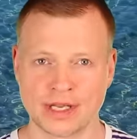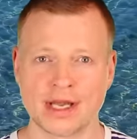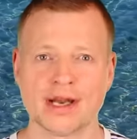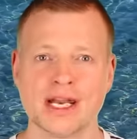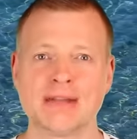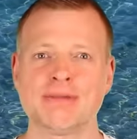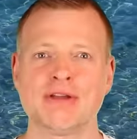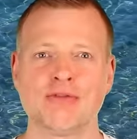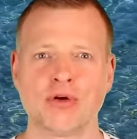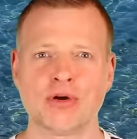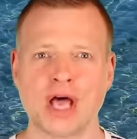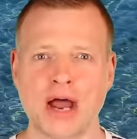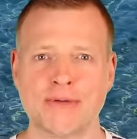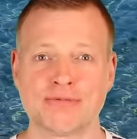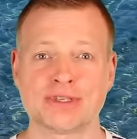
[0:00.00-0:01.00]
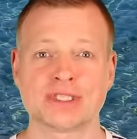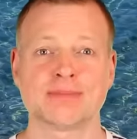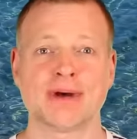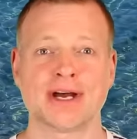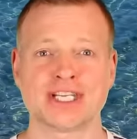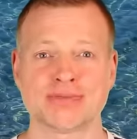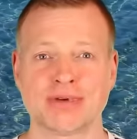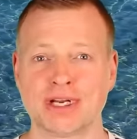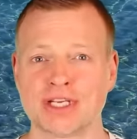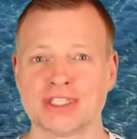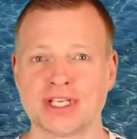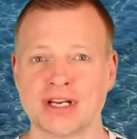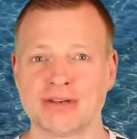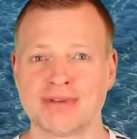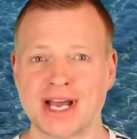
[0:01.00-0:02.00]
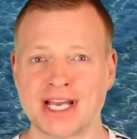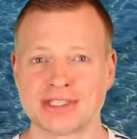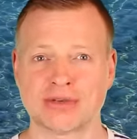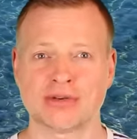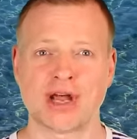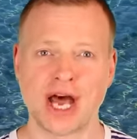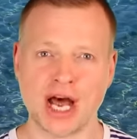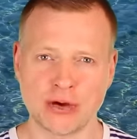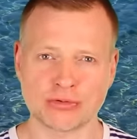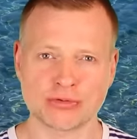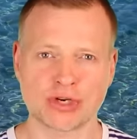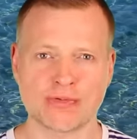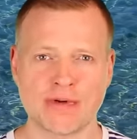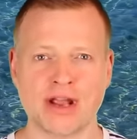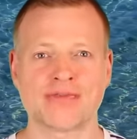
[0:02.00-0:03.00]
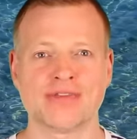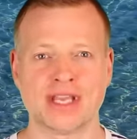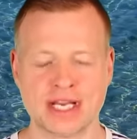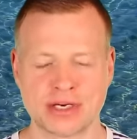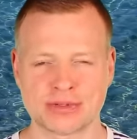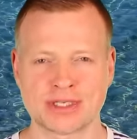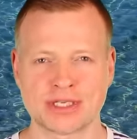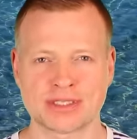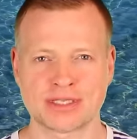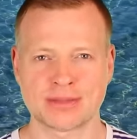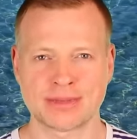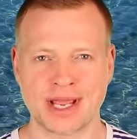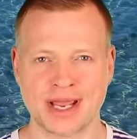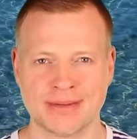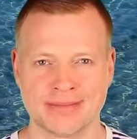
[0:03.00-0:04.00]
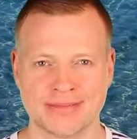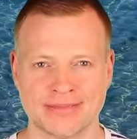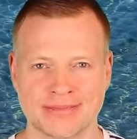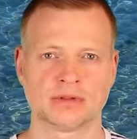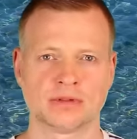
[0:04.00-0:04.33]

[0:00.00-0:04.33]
Let me follow up with my strategy advice on how to crack the ecosystem game.